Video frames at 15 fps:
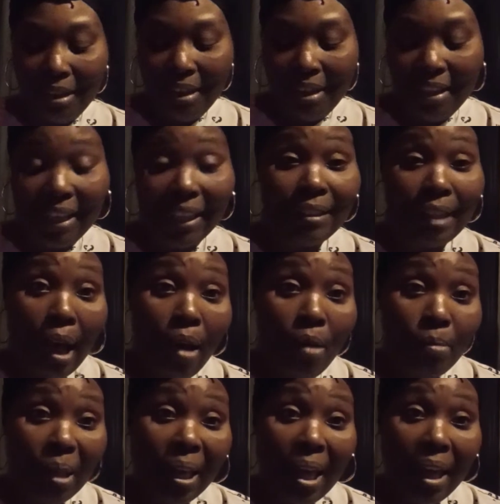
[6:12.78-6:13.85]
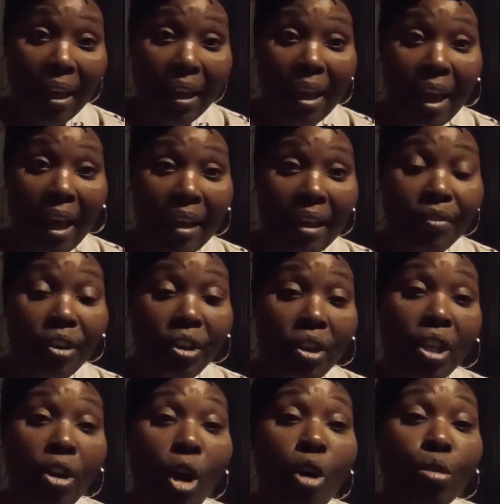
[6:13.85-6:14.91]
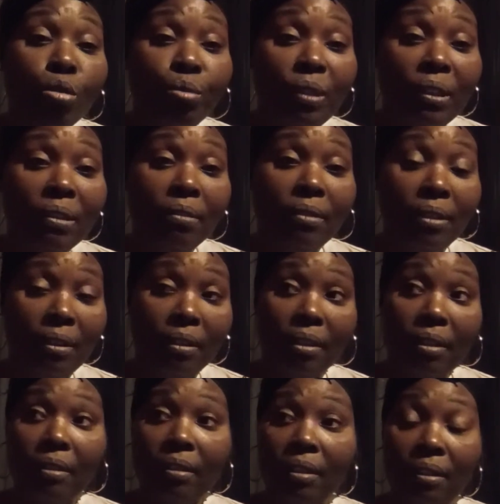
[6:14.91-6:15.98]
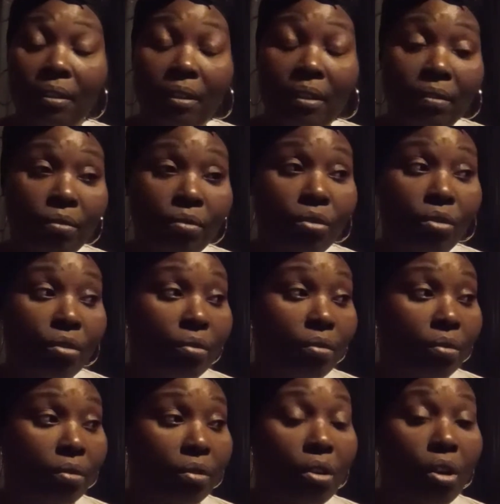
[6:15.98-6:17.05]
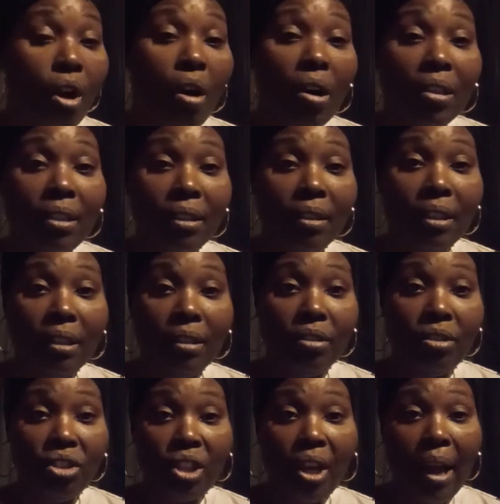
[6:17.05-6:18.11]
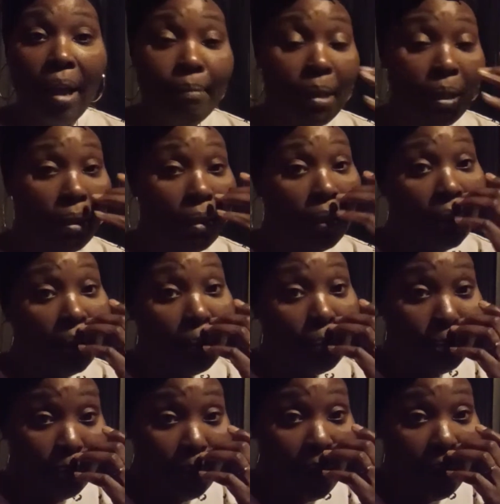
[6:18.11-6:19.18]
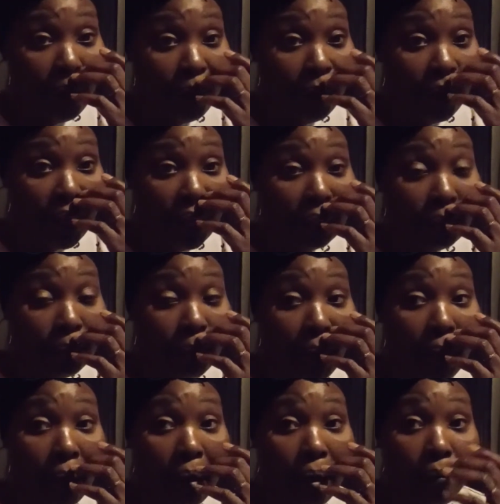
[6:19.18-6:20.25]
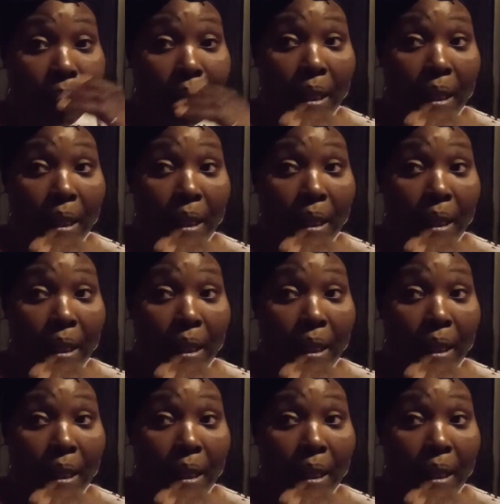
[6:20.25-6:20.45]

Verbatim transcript: That's our mechanic guy. Even he owned the, the, the car dealer shop uh, place. But um,